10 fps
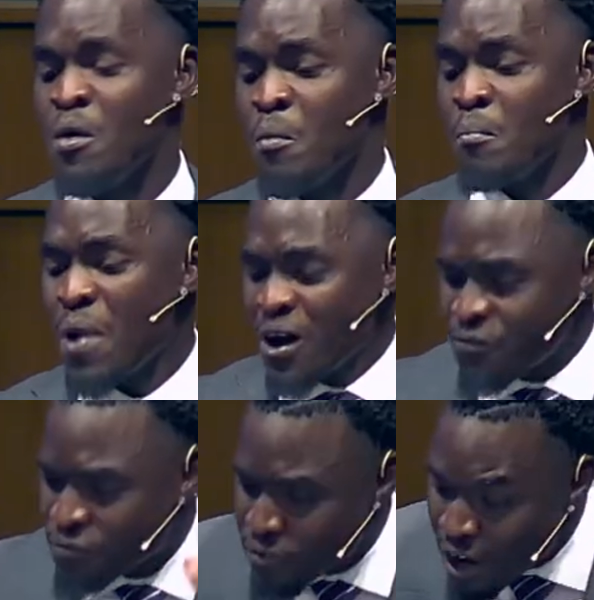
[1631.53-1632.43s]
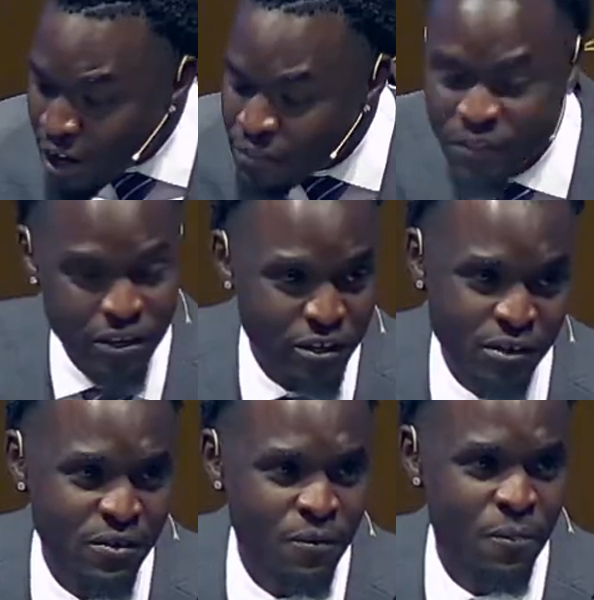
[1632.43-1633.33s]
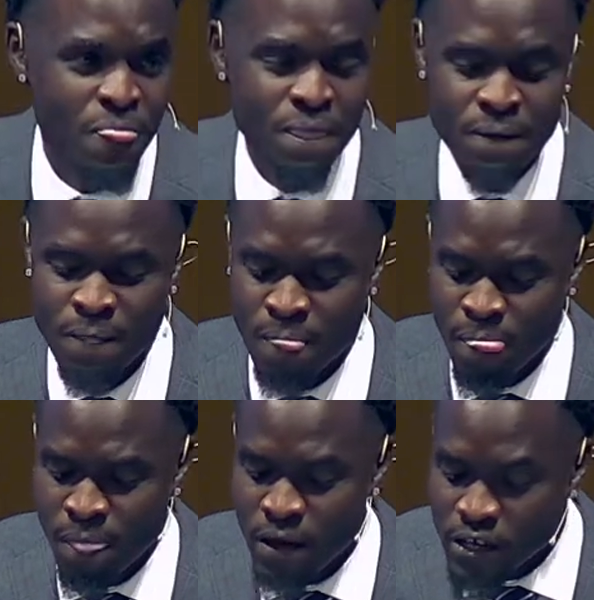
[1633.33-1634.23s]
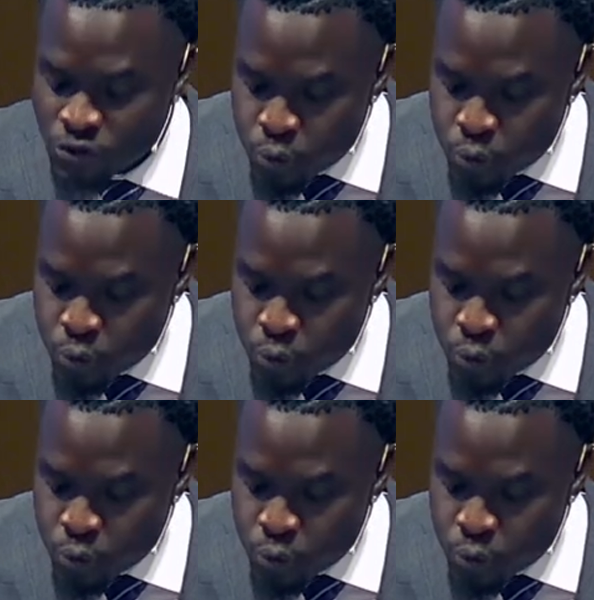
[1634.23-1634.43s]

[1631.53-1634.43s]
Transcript: "My Father is